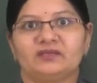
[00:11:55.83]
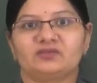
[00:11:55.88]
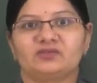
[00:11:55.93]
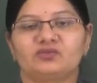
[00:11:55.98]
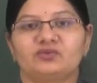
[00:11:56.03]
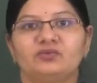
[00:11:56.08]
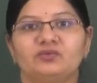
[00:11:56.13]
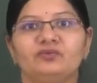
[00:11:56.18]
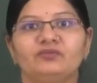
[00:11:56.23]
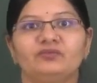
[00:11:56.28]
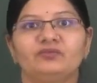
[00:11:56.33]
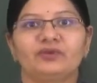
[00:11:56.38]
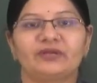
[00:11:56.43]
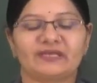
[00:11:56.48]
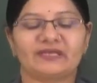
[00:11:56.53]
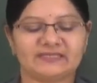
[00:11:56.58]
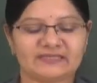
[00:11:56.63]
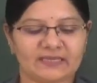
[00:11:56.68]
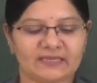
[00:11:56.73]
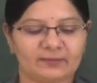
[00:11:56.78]
So for
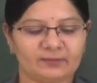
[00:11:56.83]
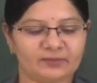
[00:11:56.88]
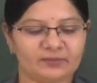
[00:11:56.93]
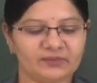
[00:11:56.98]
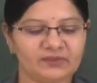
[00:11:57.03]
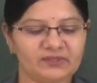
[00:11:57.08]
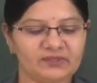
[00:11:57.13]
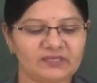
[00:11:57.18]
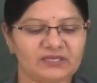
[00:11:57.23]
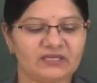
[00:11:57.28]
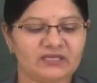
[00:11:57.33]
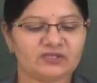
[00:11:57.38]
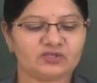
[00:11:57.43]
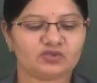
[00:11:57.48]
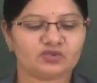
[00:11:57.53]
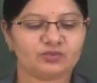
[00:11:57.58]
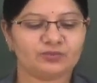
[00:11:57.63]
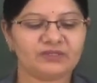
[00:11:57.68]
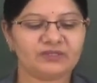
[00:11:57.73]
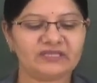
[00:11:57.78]
example,
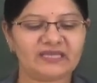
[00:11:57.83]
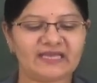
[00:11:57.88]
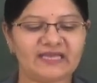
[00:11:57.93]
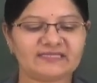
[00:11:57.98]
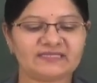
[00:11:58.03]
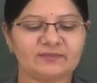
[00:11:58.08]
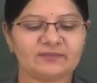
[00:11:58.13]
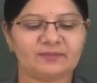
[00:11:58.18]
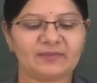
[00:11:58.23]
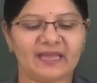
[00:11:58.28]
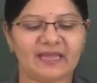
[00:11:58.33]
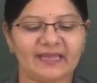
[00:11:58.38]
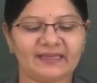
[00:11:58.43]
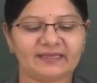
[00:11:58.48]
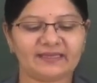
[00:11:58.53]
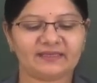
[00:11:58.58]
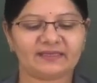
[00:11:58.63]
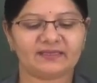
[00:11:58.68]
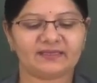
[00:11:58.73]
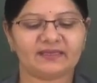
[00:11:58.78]
Sumit has a
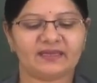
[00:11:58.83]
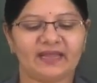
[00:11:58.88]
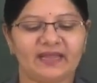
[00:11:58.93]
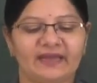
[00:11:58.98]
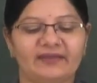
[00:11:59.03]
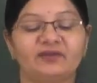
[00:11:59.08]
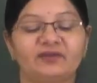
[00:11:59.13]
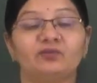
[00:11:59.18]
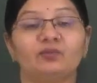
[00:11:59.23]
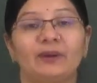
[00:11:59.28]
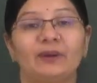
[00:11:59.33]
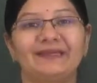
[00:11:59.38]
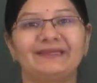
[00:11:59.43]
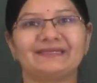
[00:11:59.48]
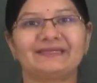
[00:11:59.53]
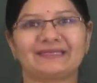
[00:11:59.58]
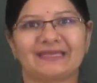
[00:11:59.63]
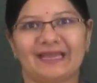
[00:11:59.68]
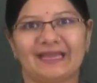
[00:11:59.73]
black and a white